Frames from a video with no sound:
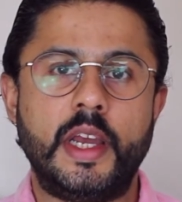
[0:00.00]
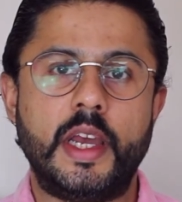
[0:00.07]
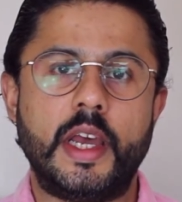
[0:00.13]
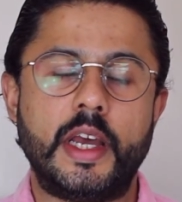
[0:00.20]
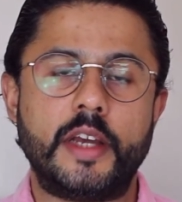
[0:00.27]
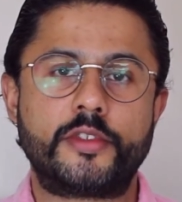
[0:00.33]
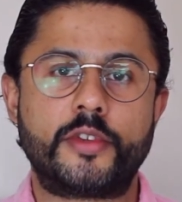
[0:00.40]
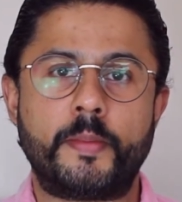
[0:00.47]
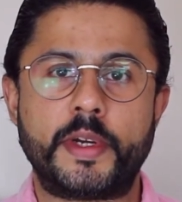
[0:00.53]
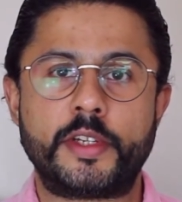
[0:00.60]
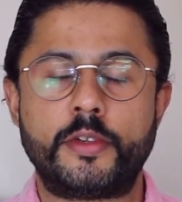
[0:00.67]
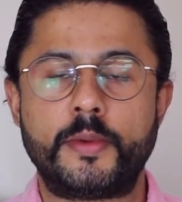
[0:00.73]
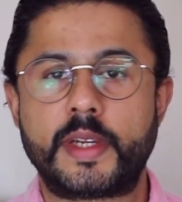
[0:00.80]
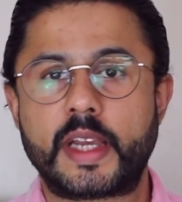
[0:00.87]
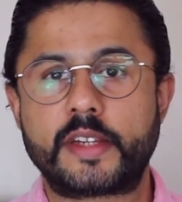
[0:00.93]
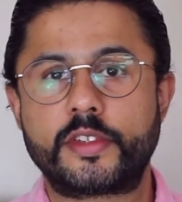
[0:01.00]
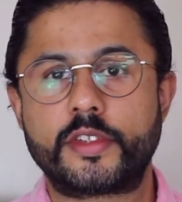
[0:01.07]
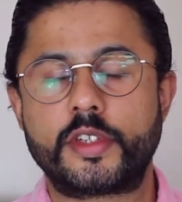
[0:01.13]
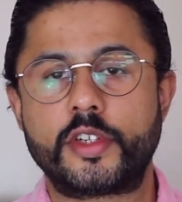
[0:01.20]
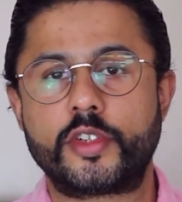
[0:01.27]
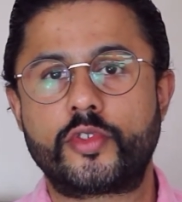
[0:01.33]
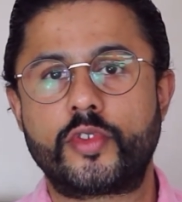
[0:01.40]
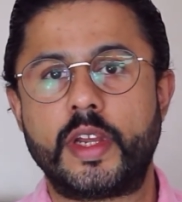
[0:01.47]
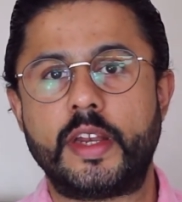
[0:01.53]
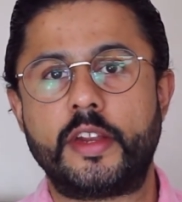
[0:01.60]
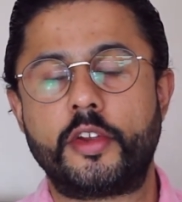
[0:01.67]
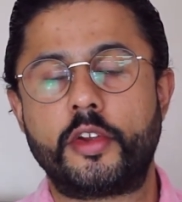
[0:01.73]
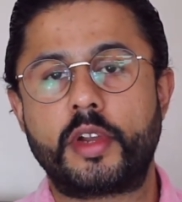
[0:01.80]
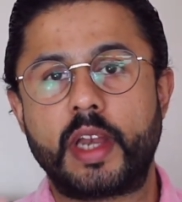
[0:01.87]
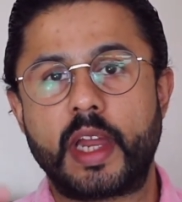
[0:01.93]
Uh, so, by doing exercise
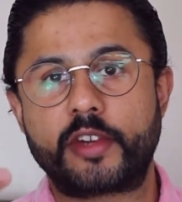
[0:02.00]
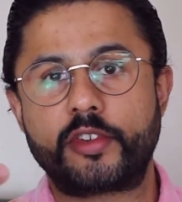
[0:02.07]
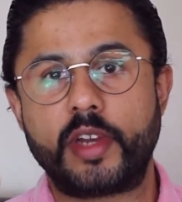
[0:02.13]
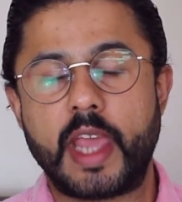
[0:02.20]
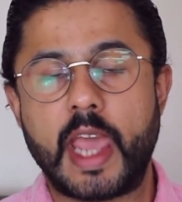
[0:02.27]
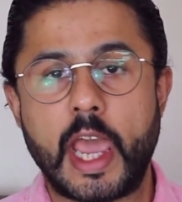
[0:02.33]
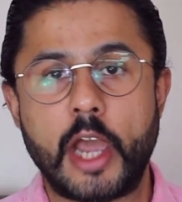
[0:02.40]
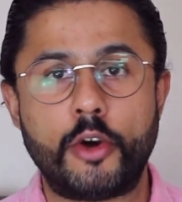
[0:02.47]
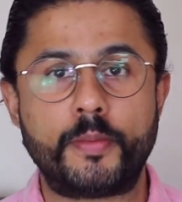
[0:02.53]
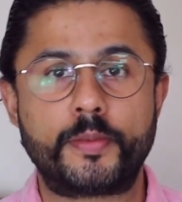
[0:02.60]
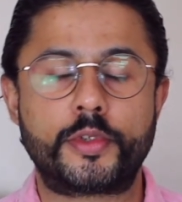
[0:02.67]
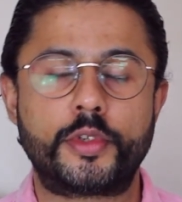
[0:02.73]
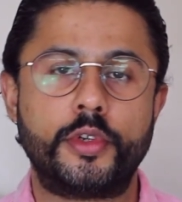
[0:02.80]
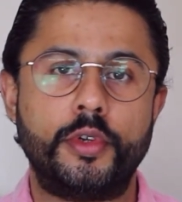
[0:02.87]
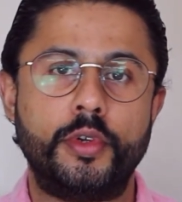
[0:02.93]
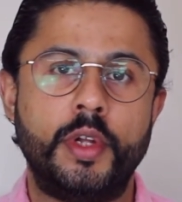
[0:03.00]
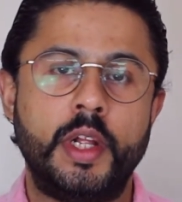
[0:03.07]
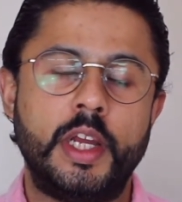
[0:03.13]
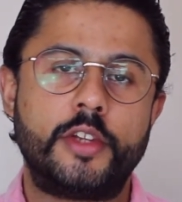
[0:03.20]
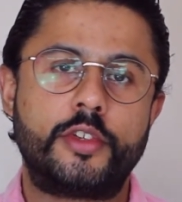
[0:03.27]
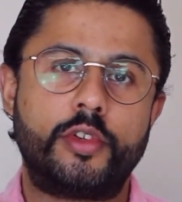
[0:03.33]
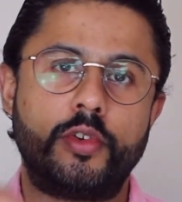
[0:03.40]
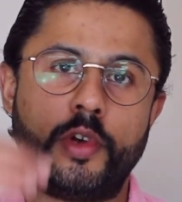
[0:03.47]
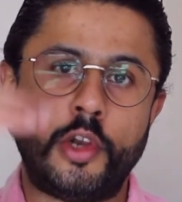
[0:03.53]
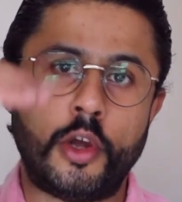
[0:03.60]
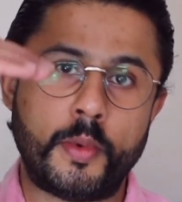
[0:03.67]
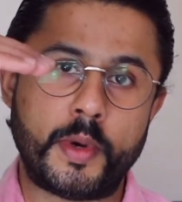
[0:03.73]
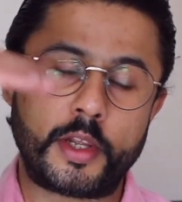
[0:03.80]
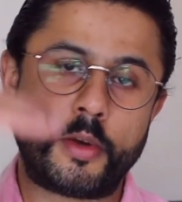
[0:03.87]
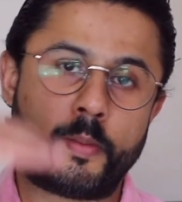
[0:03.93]
training, you can actually help to, to
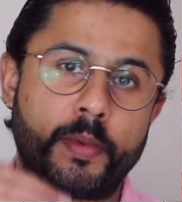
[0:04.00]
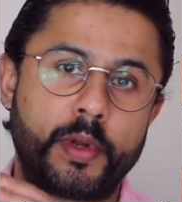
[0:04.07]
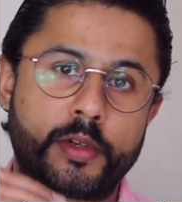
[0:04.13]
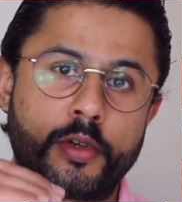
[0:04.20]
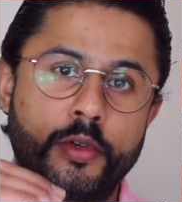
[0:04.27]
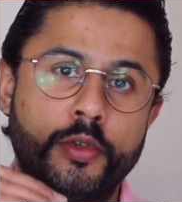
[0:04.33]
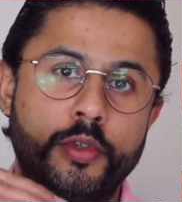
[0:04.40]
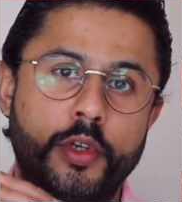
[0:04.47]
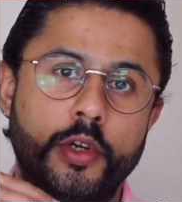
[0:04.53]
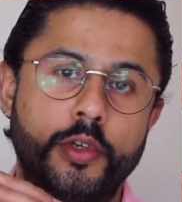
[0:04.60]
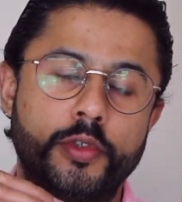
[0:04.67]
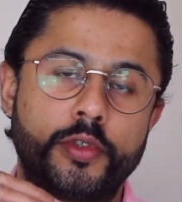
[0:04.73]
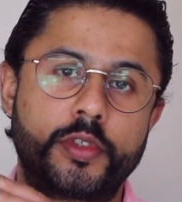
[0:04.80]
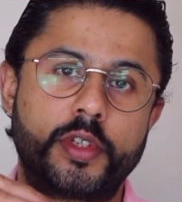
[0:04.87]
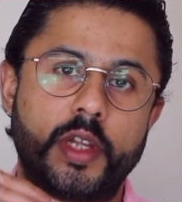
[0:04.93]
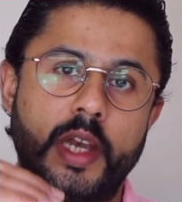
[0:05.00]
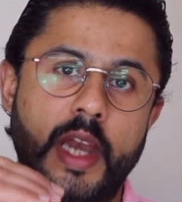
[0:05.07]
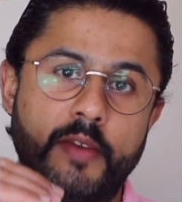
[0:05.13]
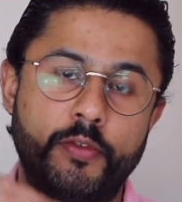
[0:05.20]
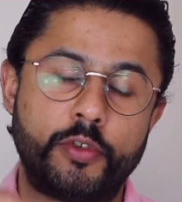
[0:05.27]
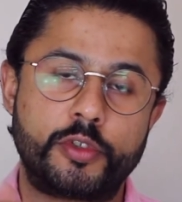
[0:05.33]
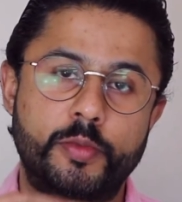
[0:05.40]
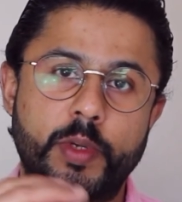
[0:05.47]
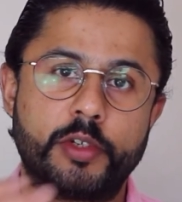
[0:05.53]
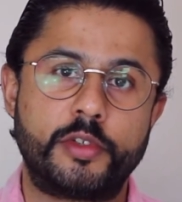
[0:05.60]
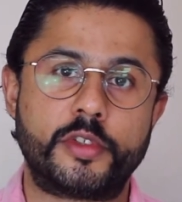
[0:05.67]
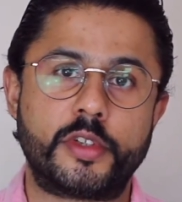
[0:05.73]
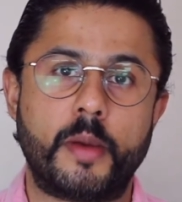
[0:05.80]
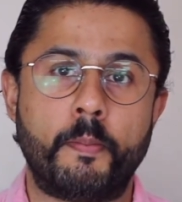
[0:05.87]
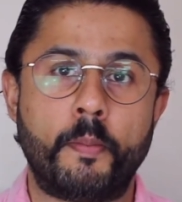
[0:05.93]
lower your blood glucose levels
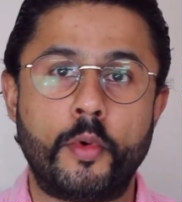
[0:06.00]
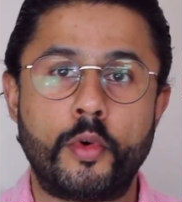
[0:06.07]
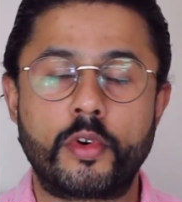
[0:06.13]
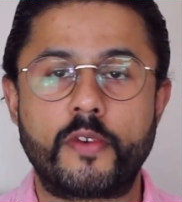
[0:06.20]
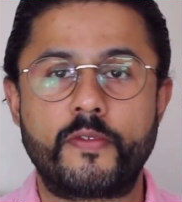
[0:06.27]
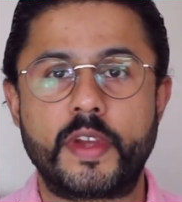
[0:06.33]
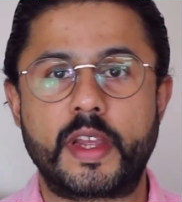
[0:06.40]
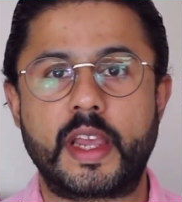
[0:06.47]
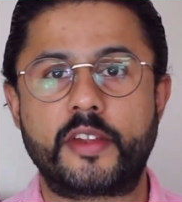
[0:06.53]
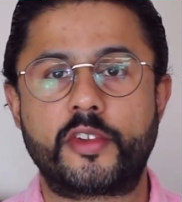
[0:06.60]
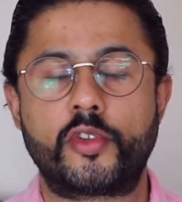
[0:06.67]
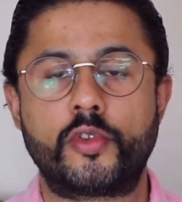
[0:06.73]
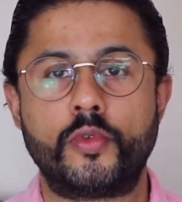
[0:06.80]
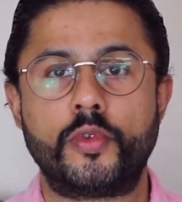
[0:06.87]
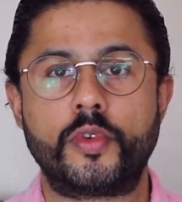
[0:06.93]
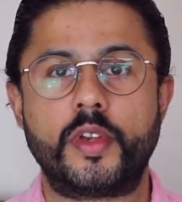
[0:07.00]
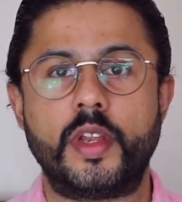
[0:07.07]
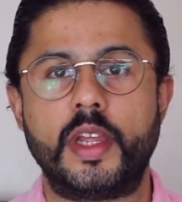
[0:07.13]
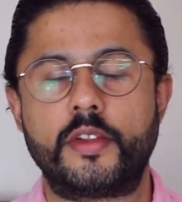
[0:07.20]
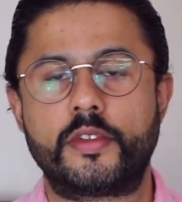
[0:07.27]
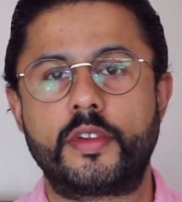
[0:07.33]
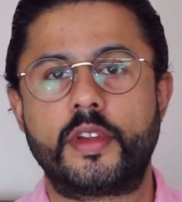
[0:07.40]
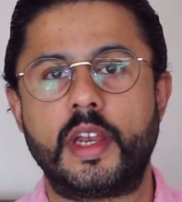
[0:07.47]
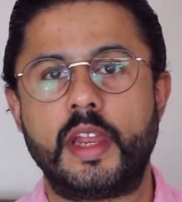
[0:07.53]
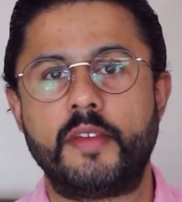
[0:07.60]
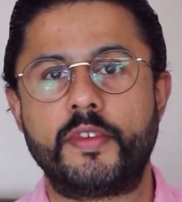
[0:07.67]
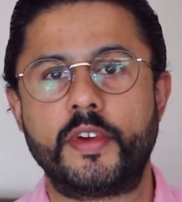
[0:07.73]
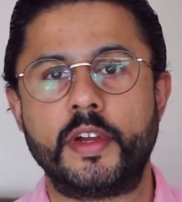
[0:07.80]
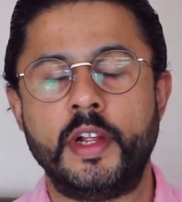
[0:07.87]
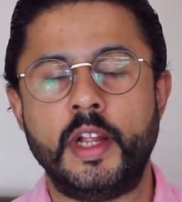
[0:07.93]
because more of it gets stored into the
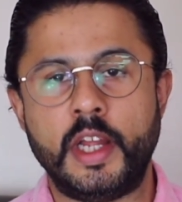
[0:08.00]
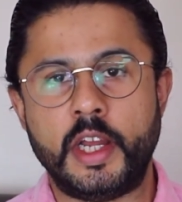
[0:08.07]
liver.